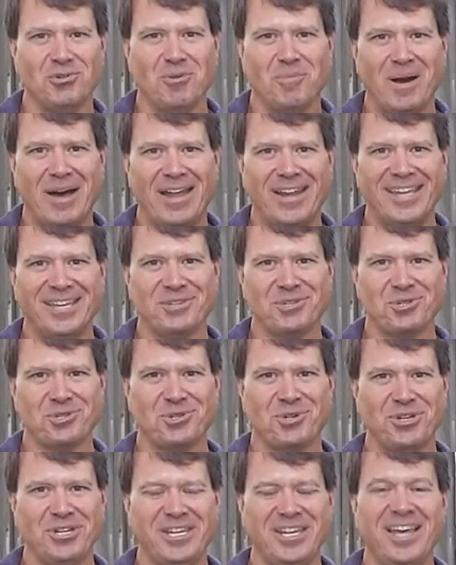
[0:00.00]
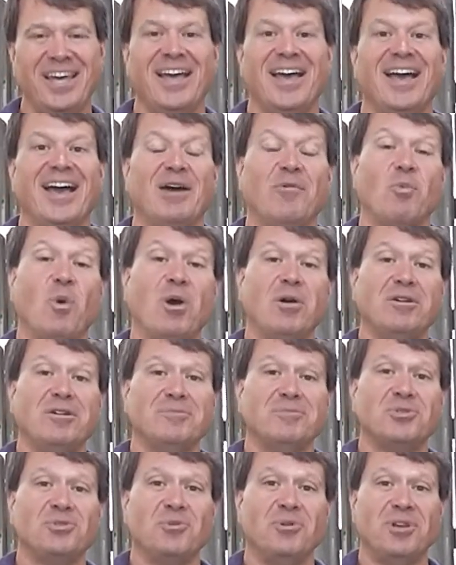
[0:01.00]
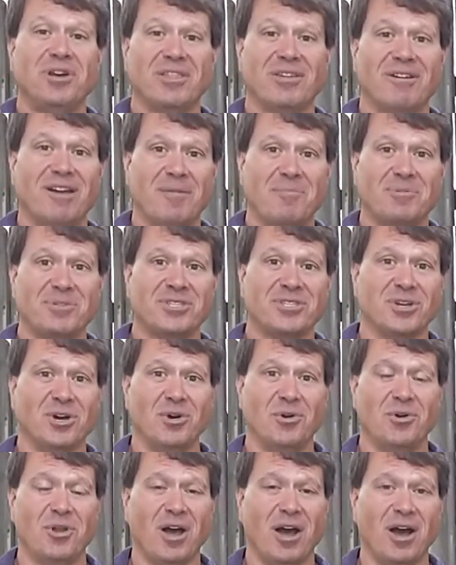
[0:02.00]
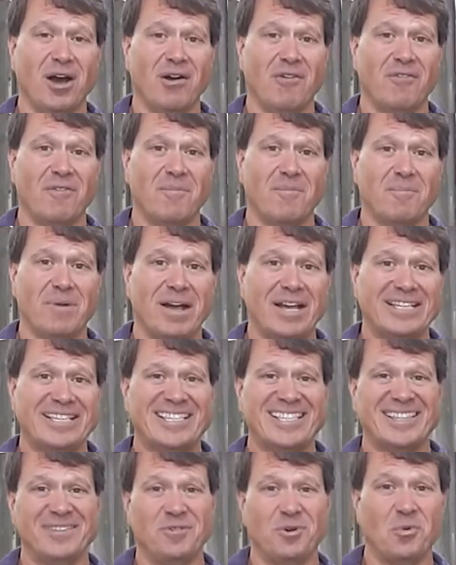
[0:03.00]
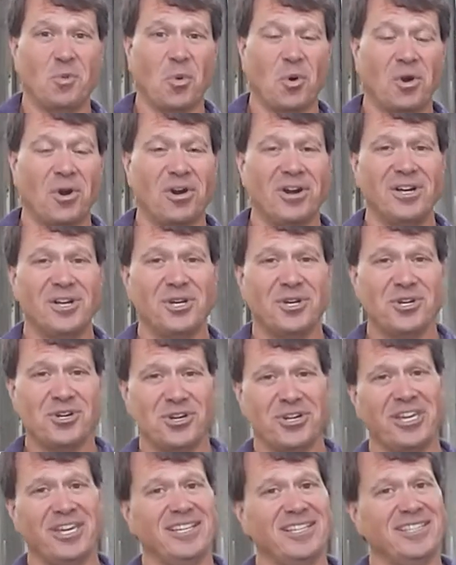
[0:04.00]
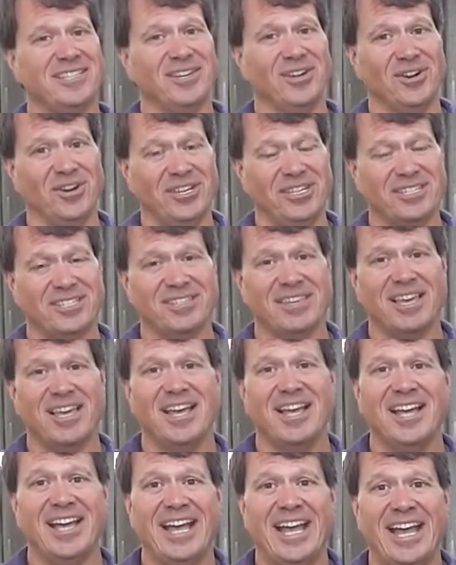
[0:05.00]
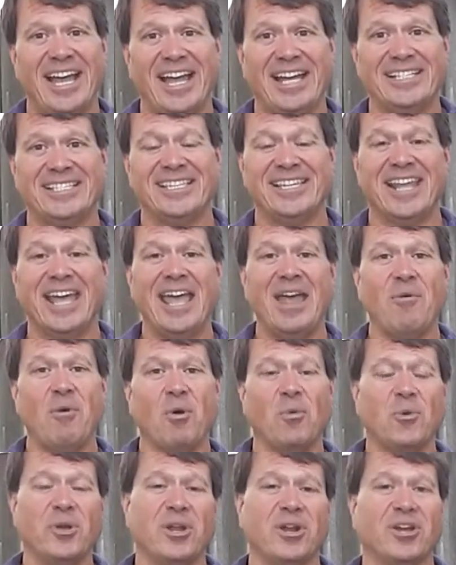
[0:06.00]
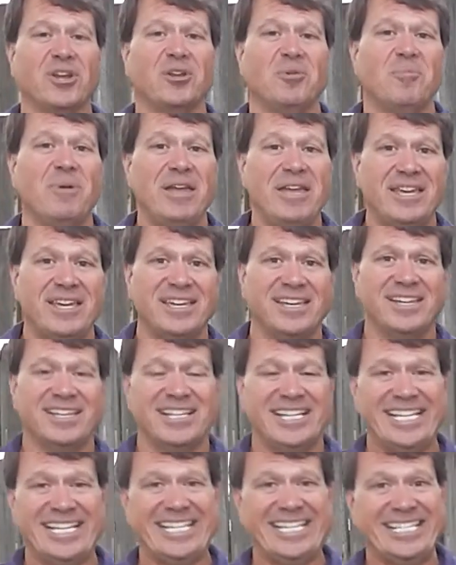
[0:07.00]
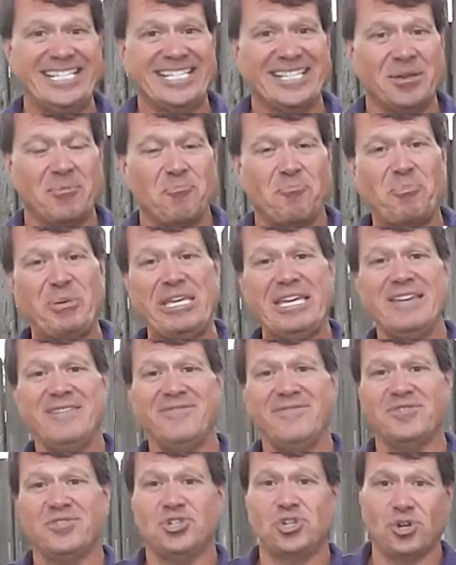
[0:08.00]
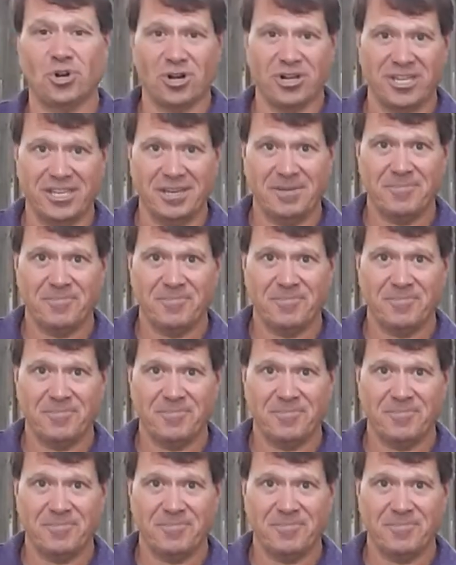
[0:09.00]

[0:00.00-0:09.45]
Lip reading: About History, and welcome to another episode of my Civil War cooking series. And today what we are going to make is beef jerky.